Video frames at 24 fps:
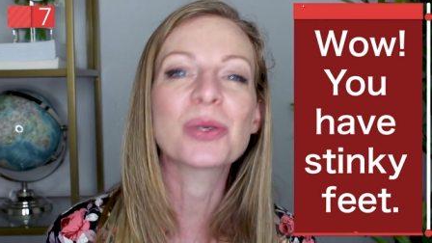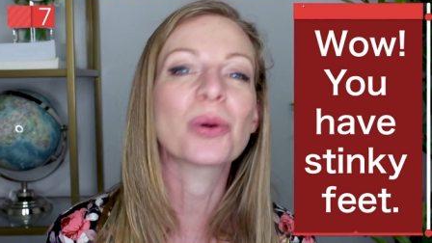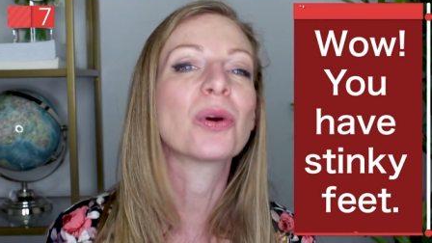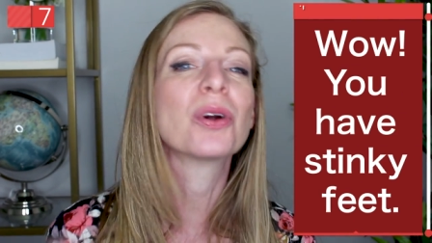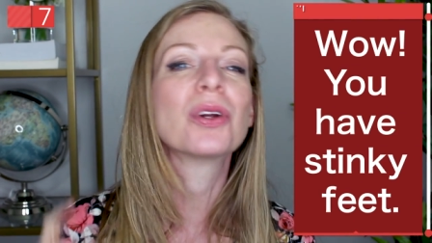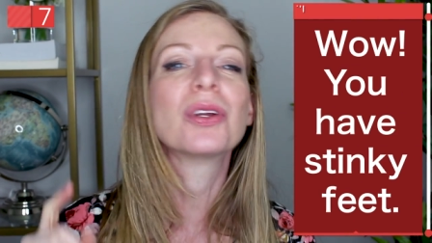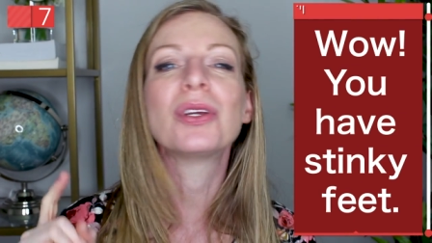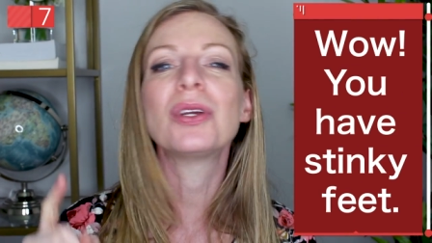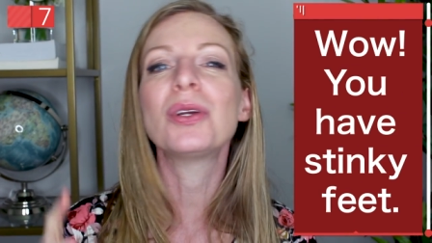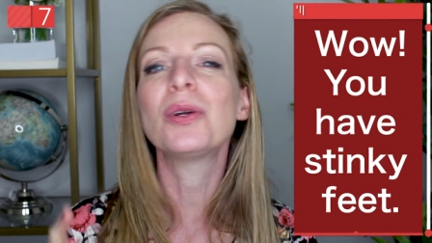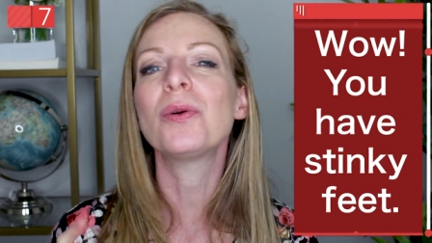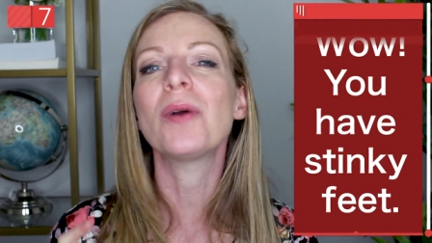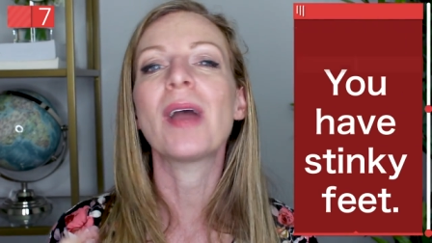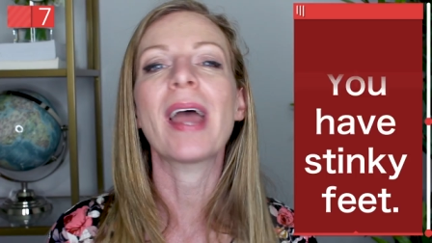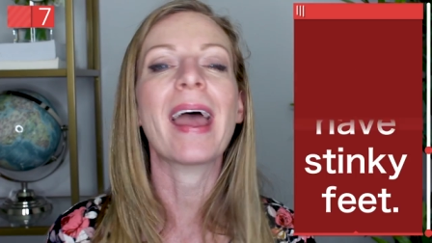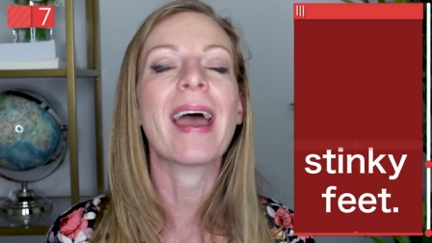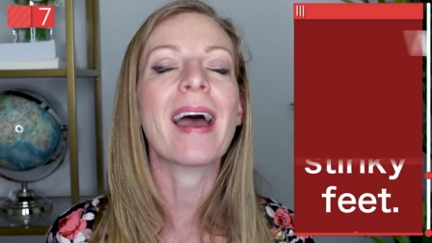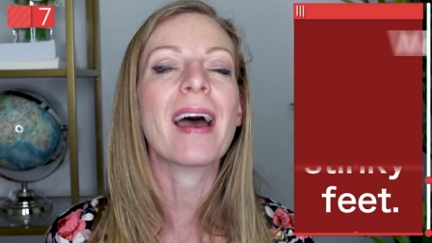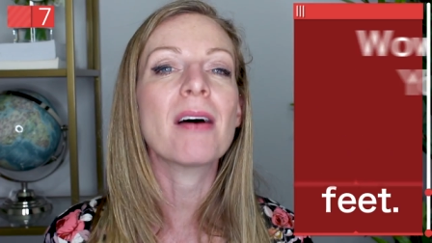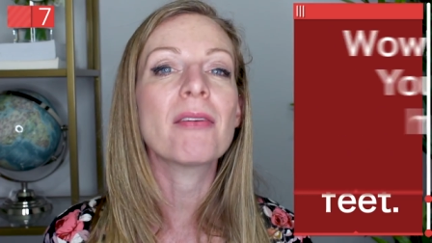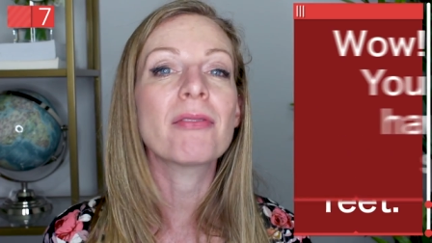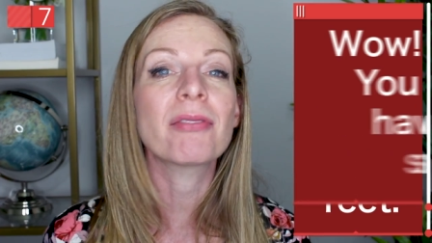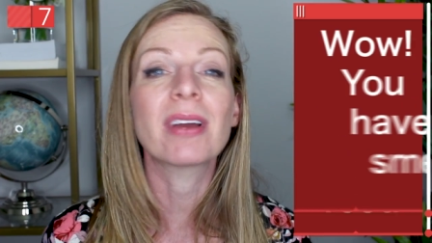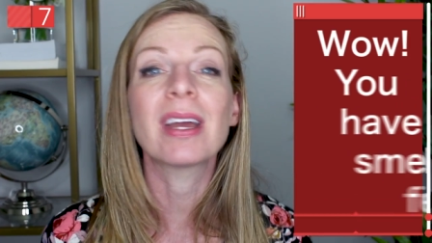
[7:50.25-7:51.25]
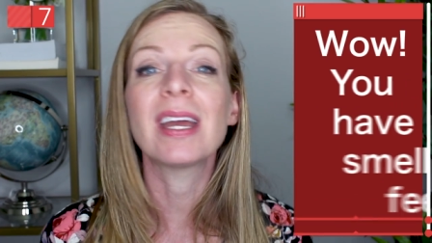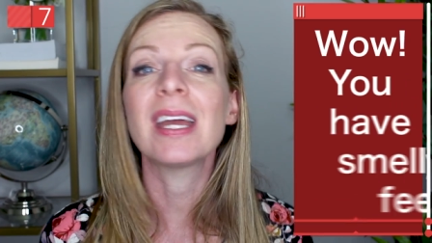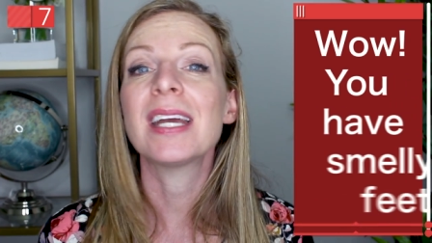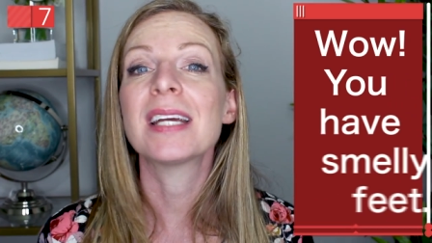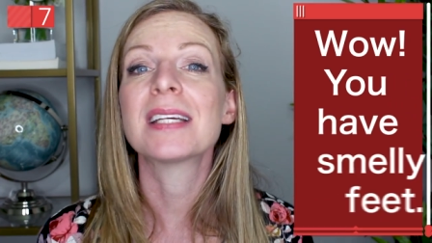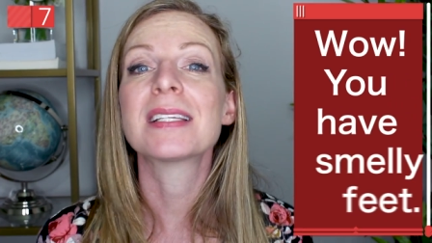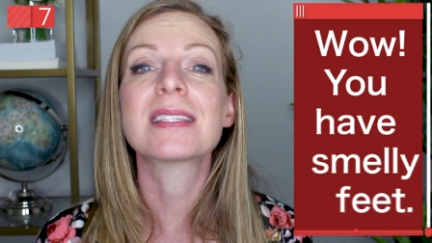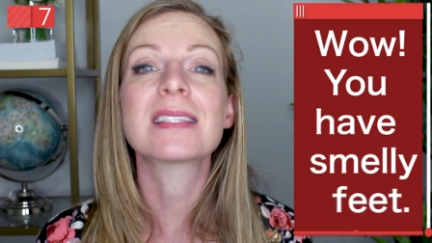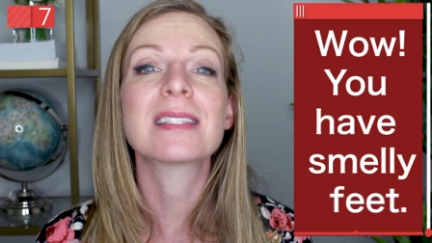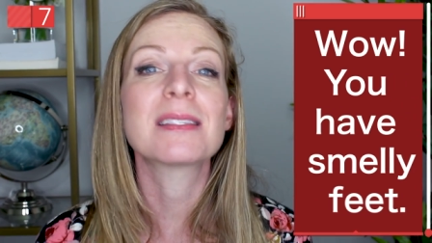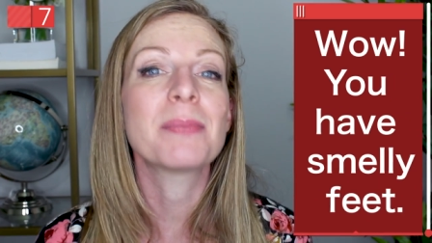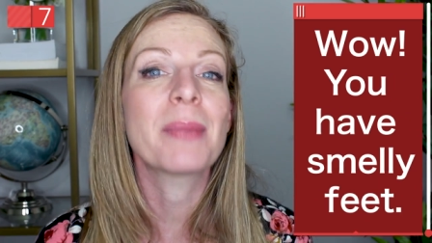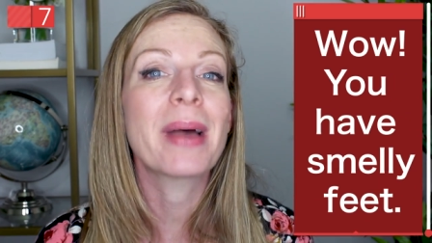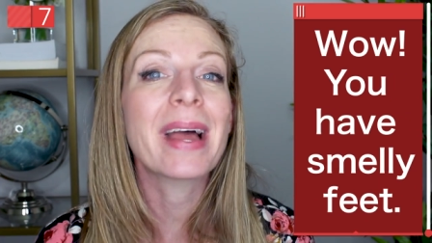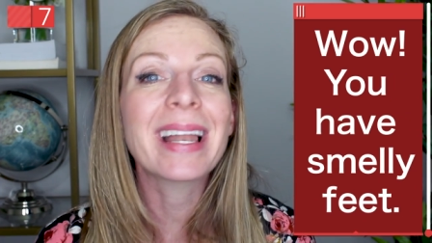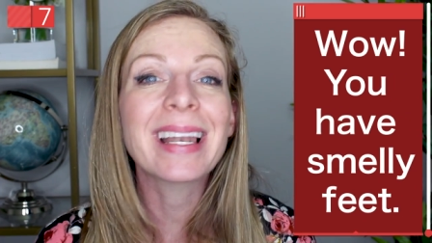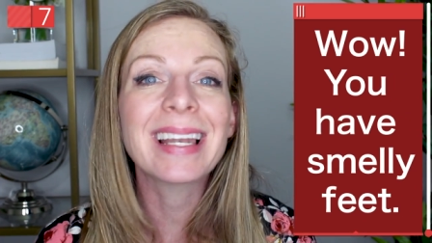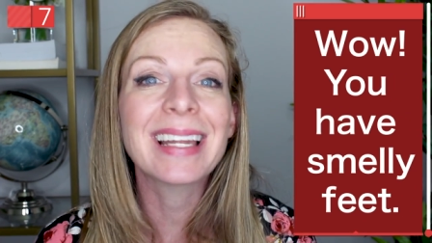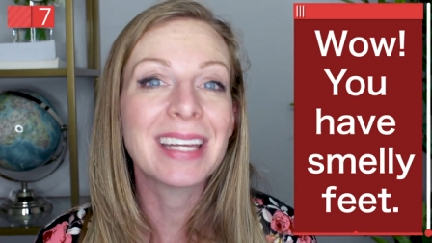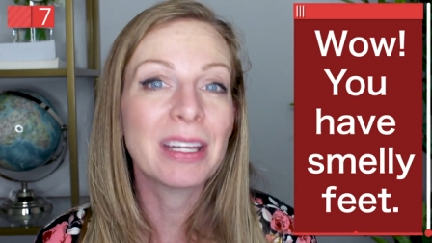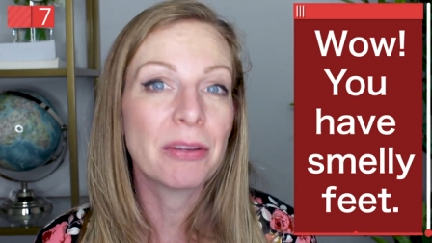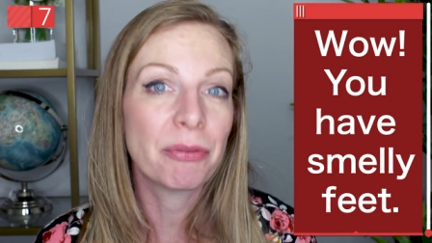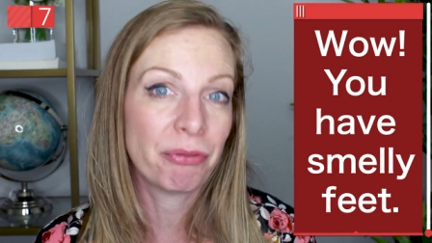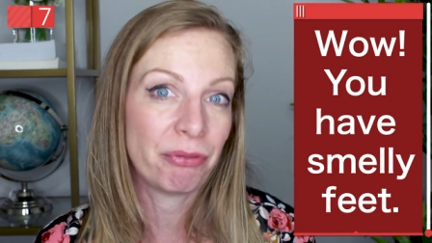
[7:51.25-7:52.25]
or you have
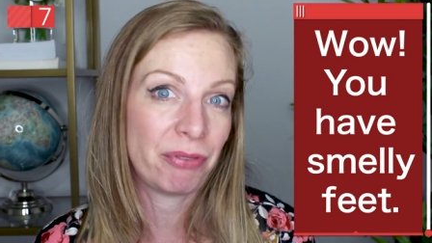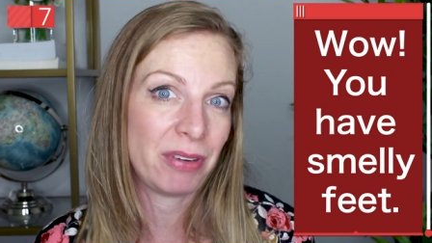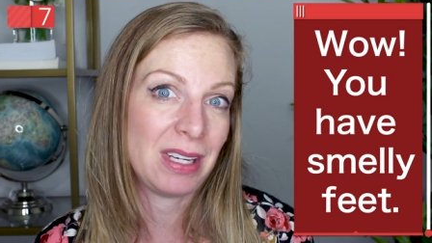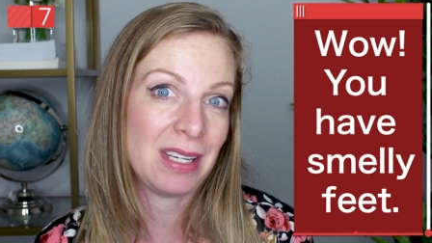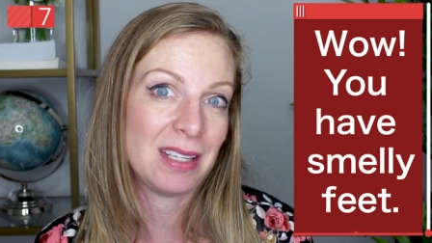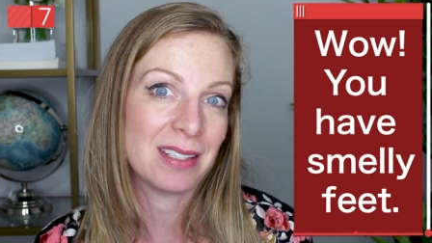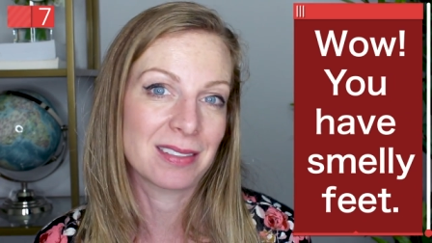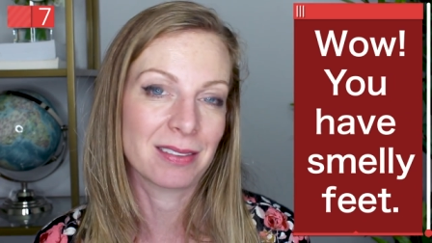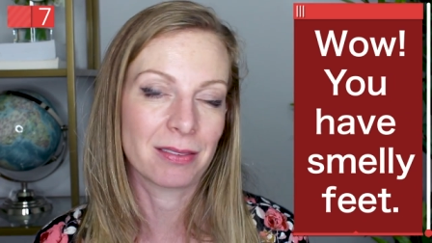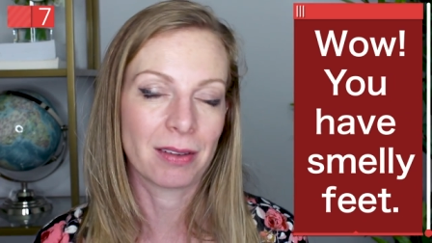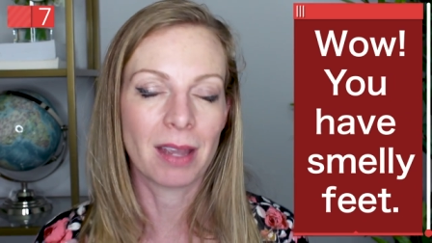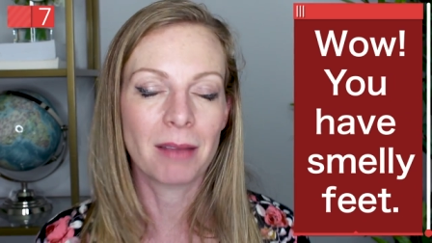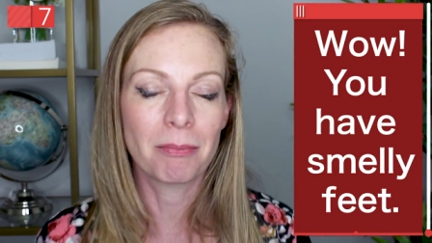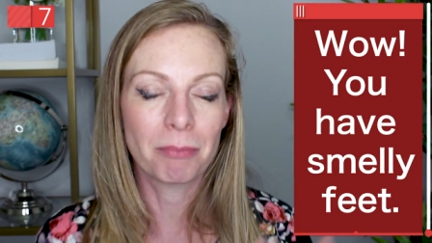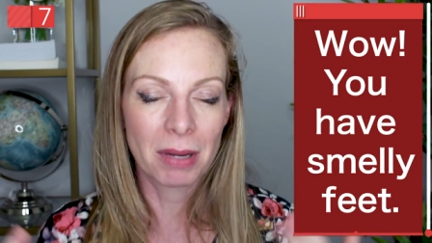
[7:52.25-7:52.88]
smelly feet, ok?